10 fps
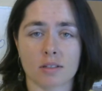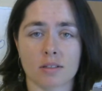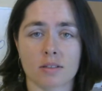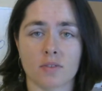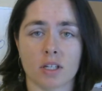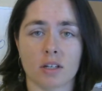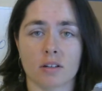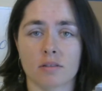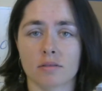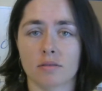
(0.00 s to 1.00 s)
this
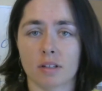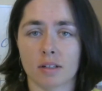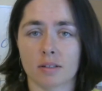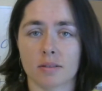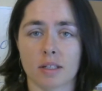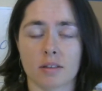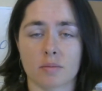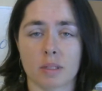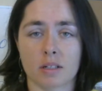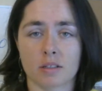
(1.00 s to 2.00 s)
video either
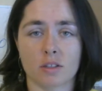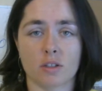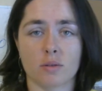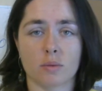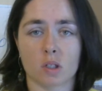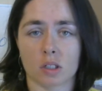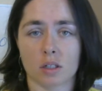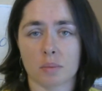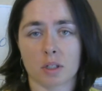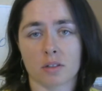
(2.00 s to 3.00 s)
because you were a
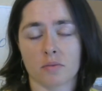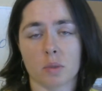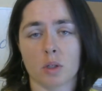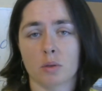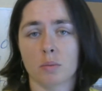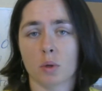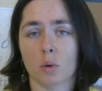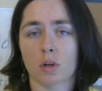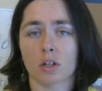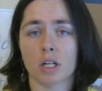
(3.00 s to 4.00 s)
part of MOBE
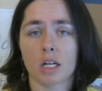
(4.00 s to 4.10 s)
or